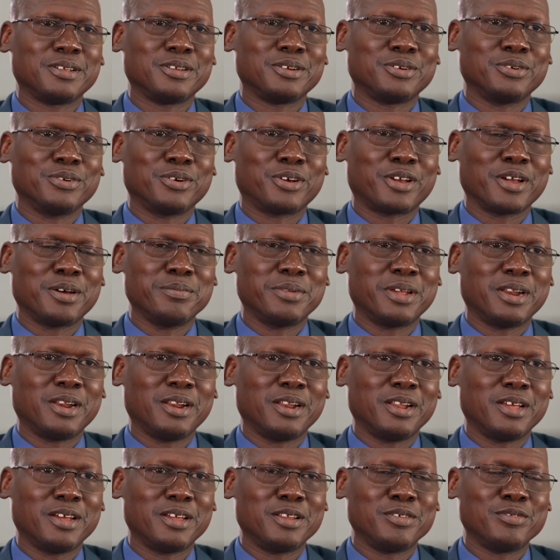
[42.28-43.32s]
to come
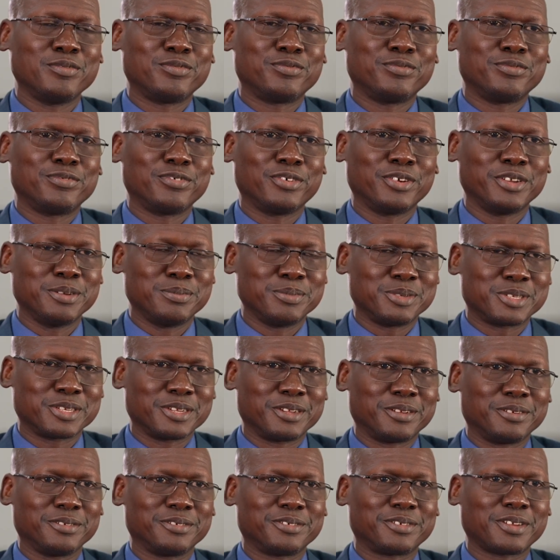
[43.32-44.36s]
and learn for
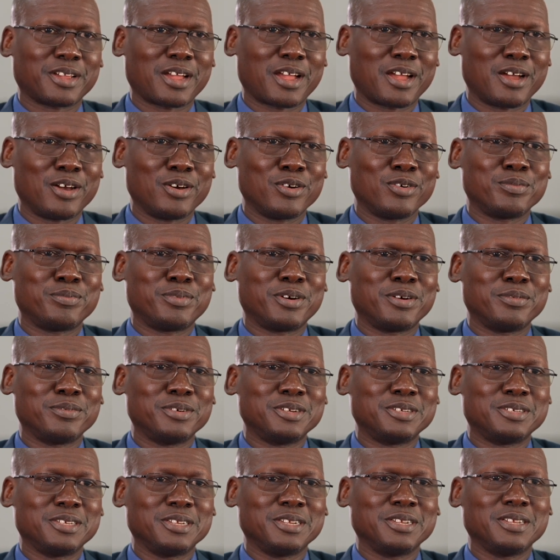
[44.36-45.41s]
themselves how
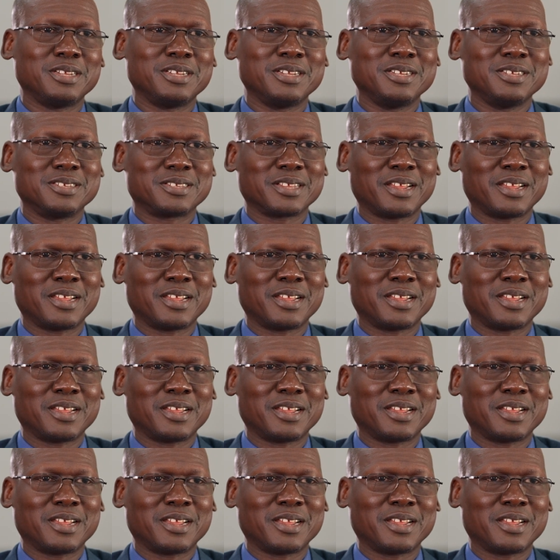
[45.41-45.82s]
poverty is